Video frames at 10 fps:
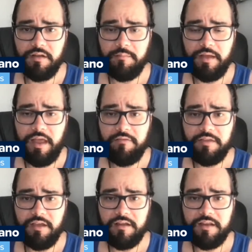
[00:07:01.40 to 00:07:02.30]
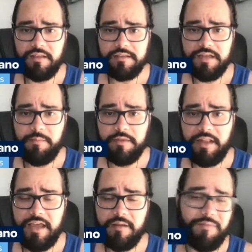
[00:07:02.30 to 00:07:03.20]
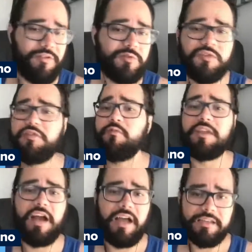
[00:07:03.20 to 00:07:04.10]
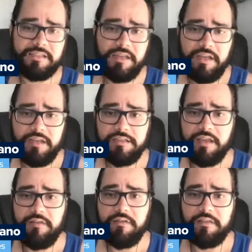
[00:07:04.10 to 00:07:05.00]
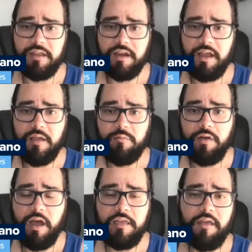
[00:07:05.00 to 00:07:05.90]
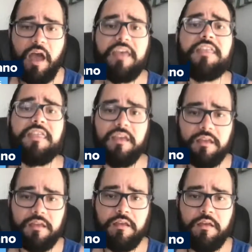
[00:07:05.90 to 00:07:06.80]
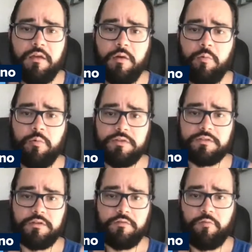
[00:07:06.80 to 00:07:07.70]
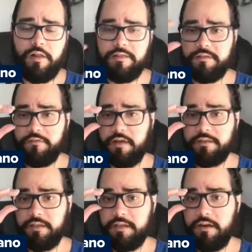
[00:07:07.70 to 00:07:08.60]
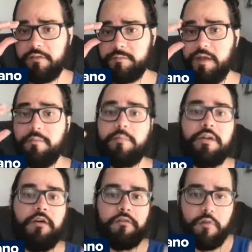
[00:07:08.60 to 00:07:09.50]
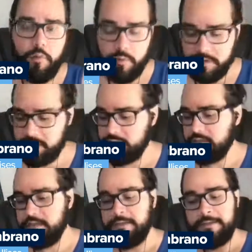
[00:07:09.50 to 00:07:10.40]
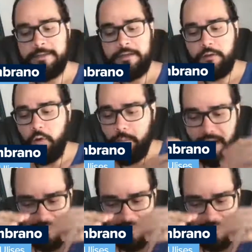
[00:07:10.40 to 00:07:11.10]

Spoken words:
by having Yandy at the top of the lineup. But those are three guys, David, that I think would serve well at the leadoff spot. But of course, going